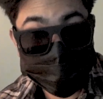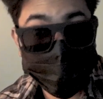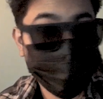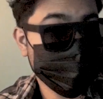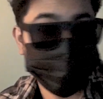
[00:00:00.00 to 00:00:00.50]

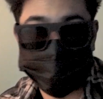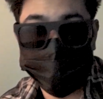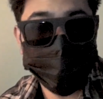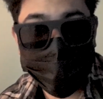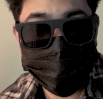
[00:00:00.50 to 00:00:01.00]
there was no
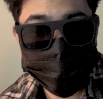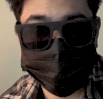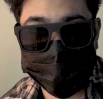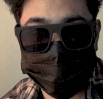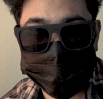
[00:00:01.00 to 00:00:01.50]
language
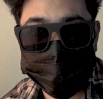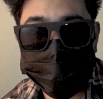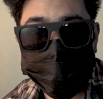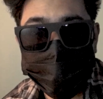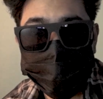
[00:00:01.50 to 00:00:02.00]
barrier,
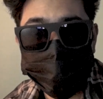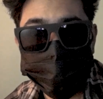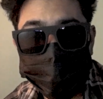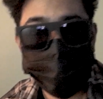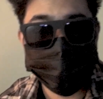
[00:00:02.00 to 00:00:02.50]

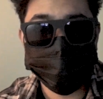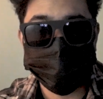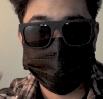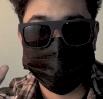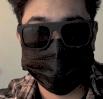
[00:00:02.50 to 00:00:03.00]
humans
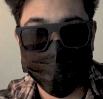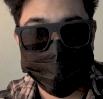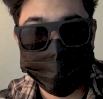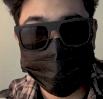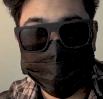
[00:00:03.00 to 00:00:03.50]
could
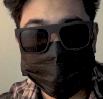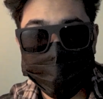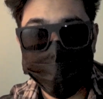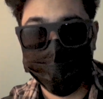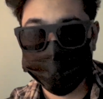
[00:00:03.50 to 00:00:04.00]
collaborate
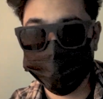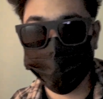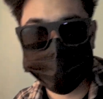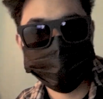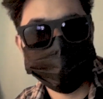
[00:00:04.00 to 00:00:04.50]
and
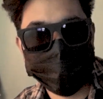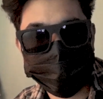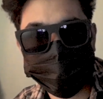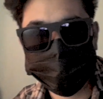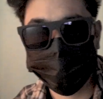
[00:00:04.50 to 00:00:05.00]
work
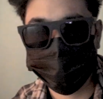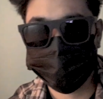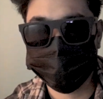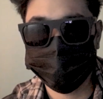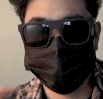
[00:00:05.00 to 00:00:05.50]
together to
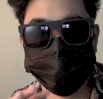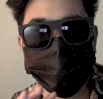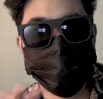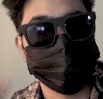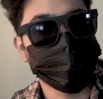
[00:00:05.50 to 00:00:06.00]
achieve
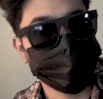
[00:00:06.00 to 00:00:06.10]
incredible